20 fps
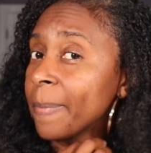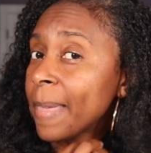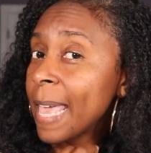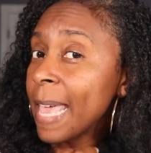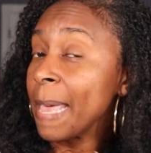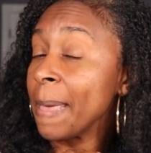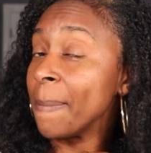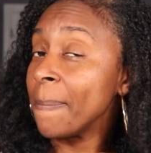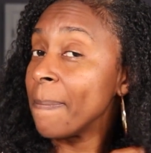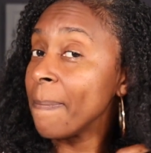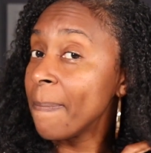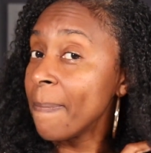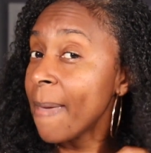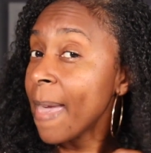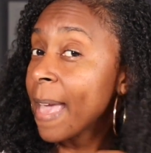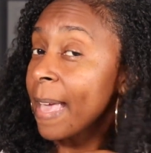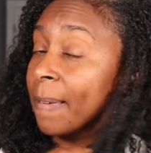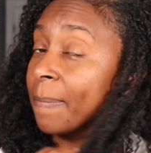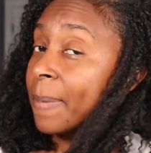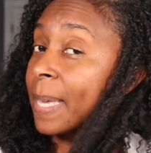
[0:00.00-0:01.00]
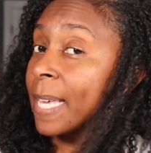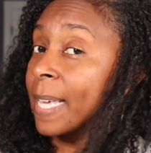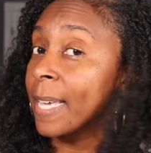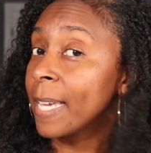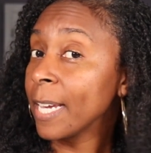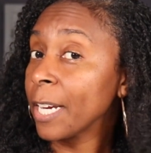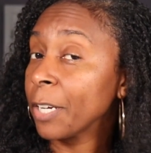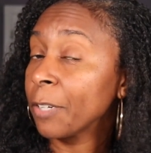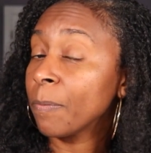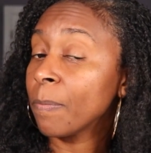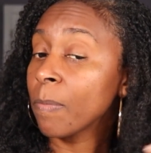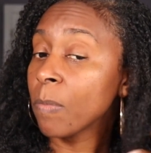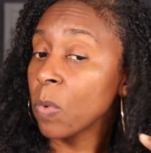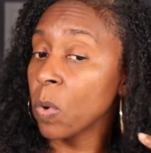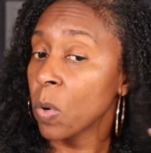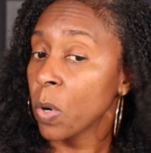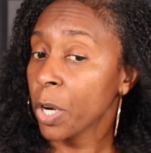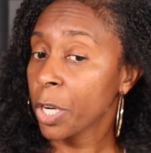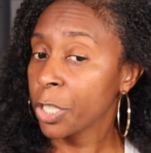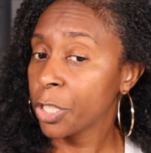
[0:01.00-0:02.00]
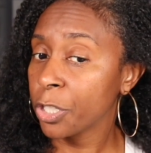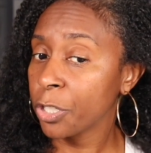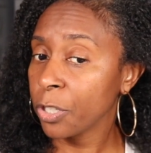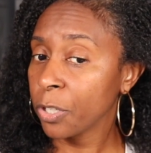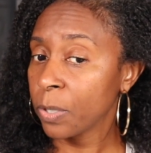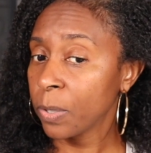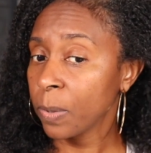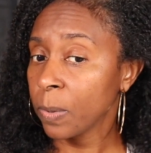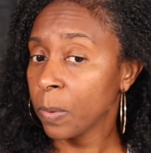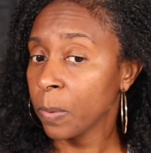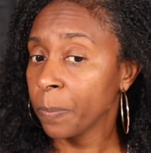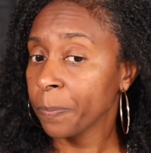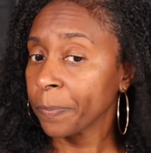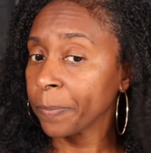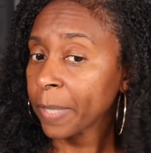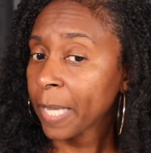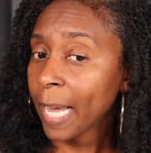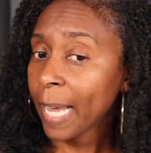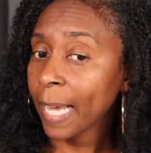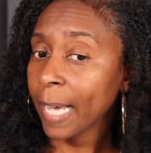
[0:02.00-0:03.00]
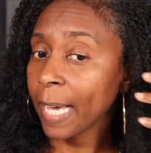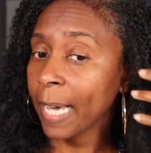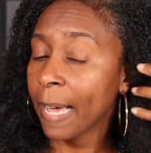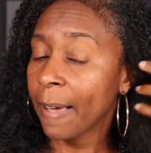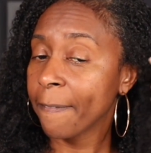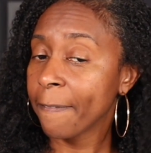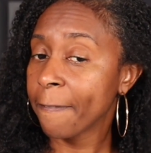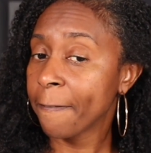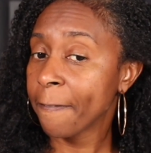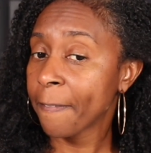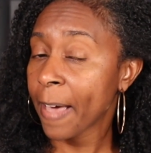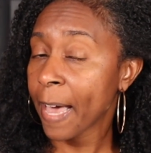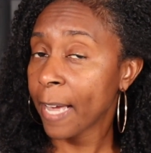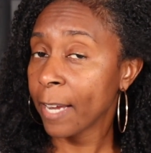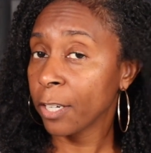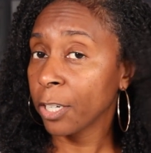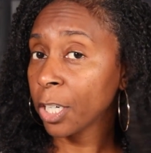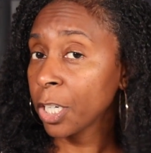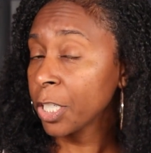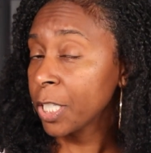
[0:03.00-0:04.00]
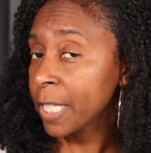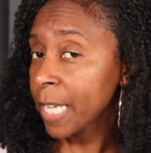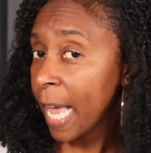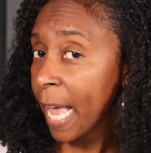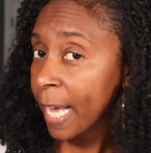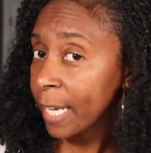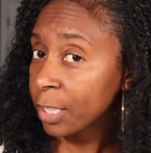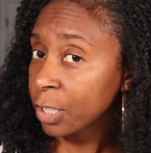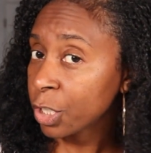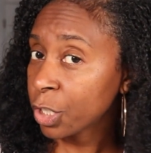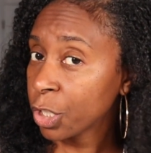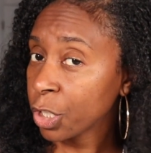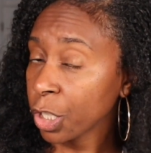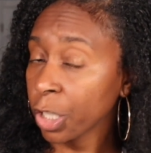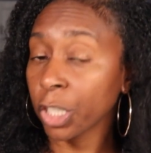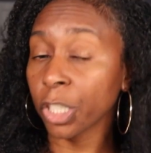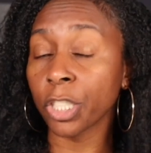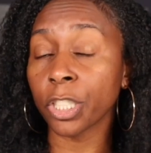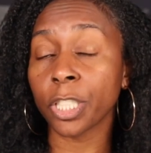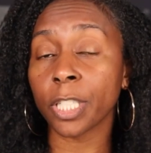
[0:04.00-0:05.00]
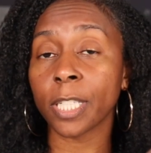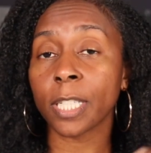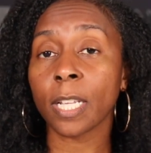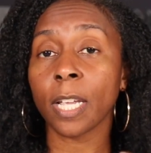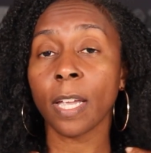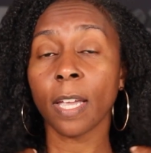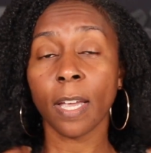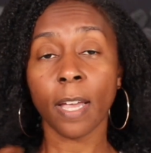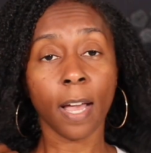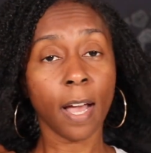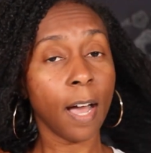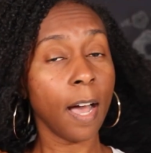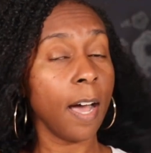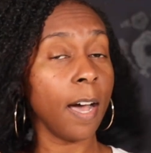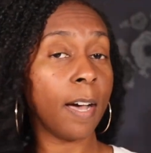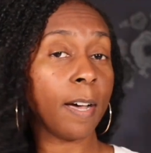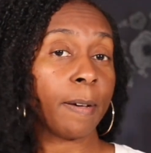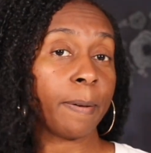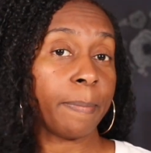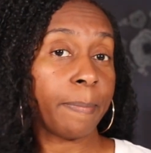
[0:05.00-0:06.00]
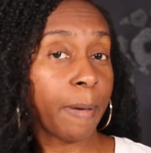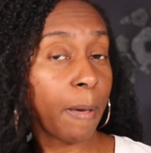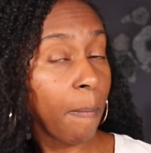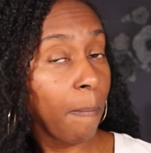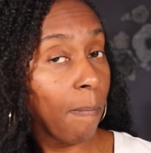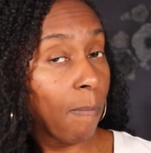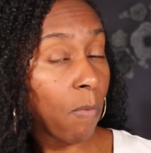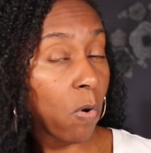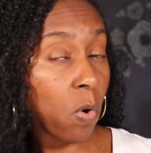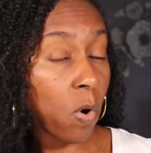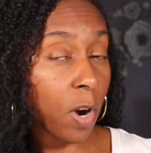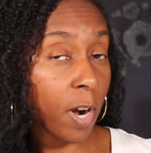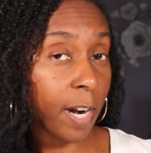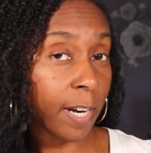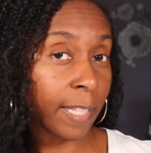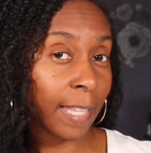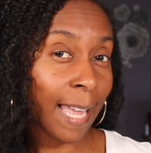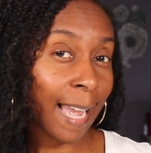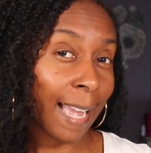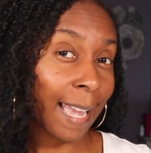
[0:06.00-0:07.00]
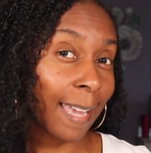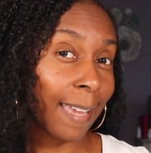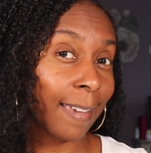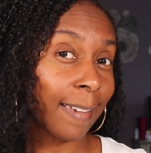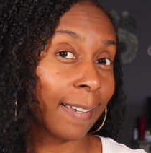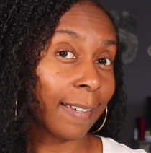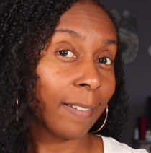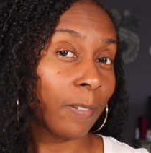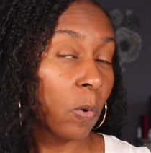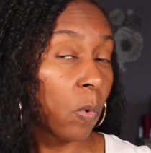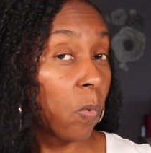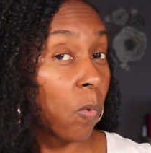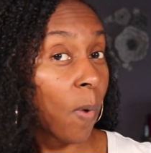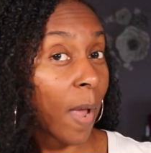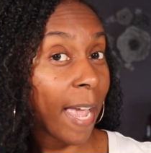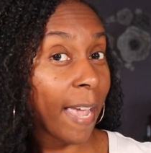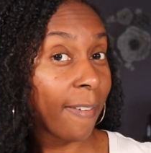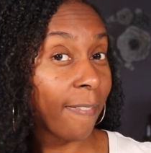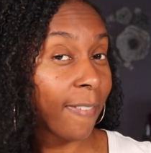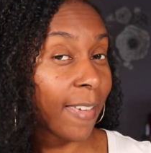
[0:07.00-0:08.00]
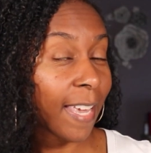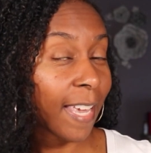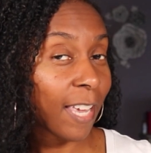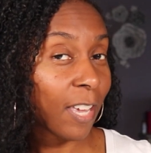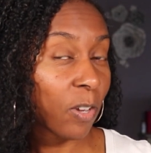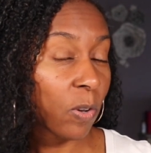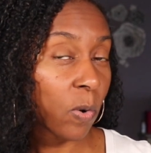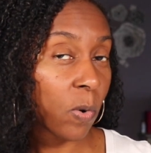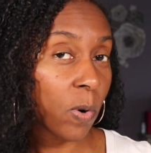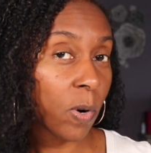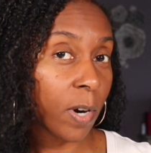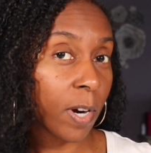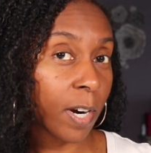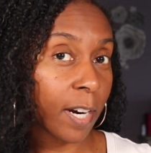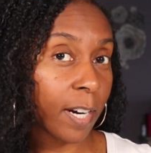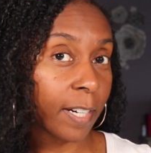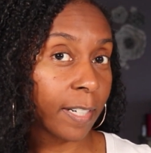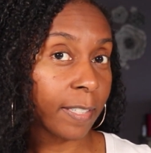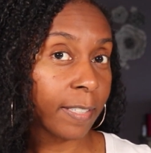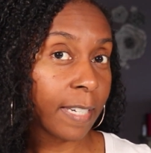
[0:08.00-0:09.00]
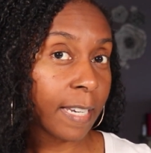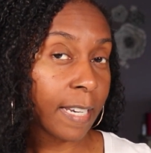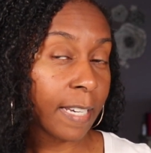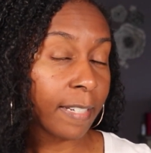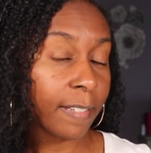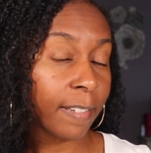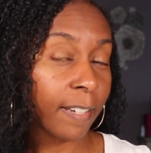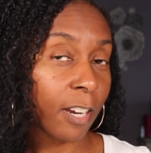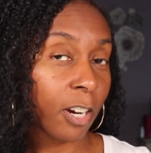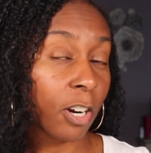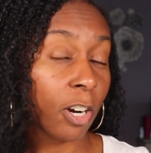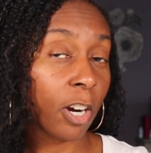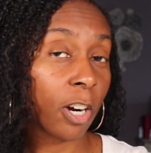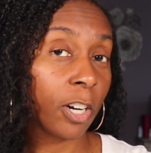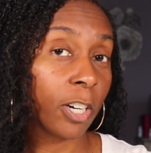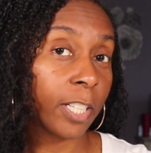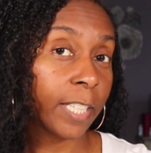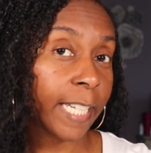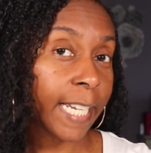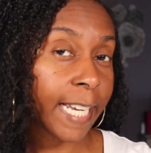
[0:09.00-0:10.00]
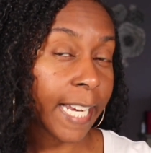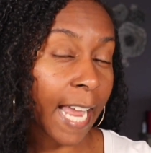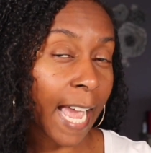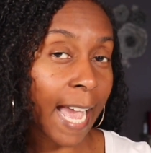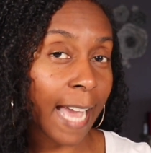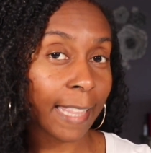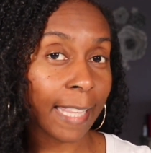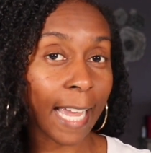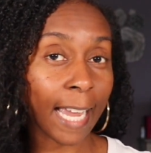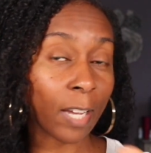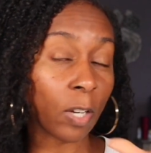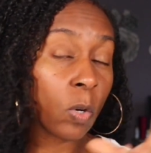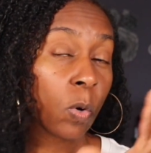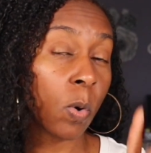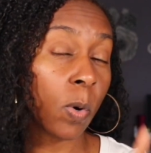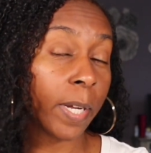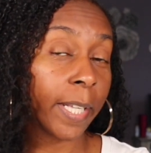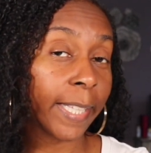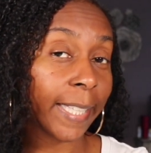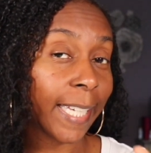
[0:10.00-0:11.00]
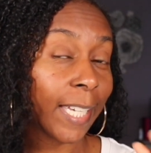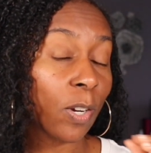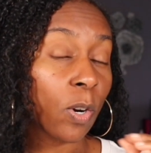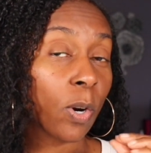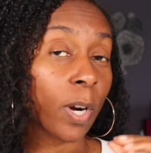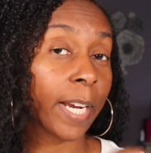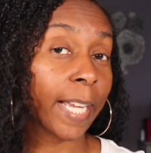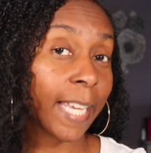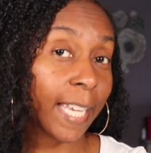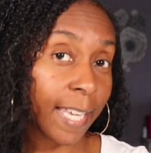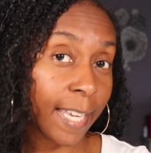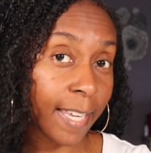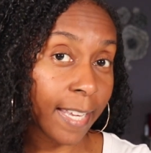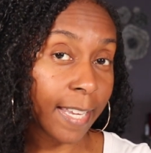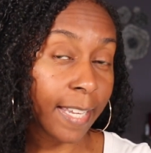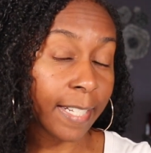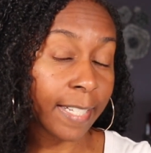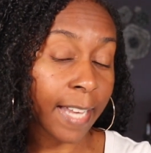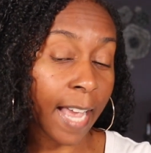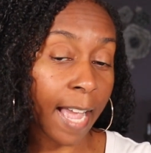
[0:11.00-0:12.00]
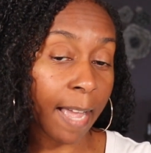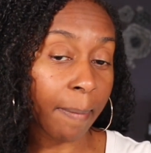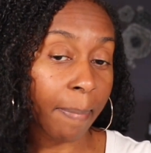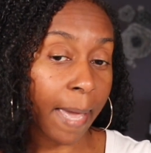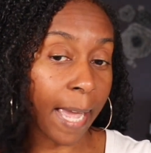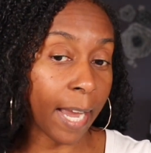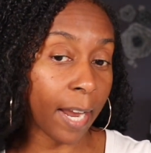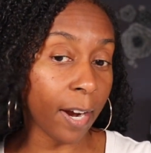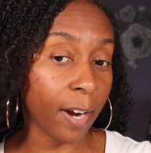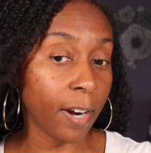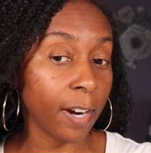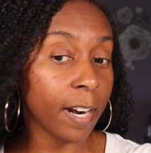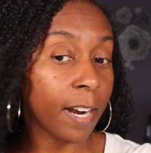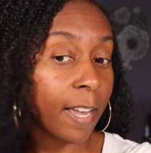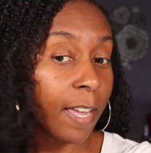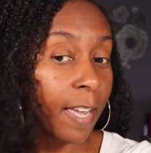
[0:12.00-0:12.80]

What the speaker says: it may be geared more to like finer textures, more like wavy or curly, not like coily or kinky type hair.